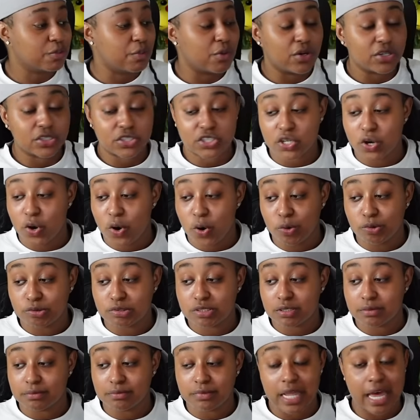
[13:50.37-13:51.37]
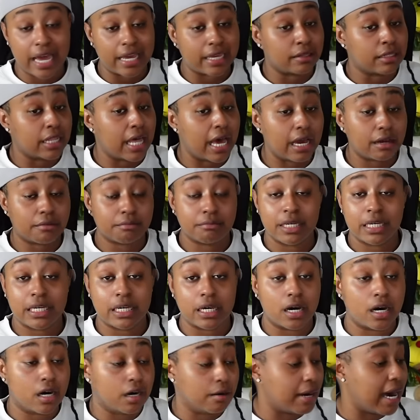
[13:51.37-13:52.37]
more so on some like, lock me
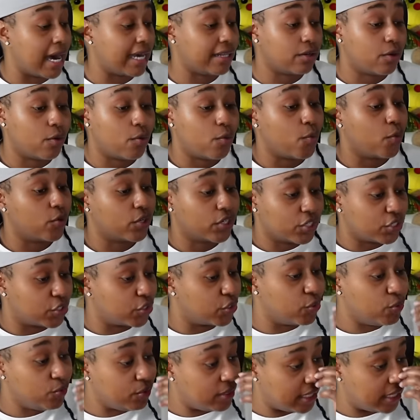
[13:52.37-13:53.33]
up. I don't want to do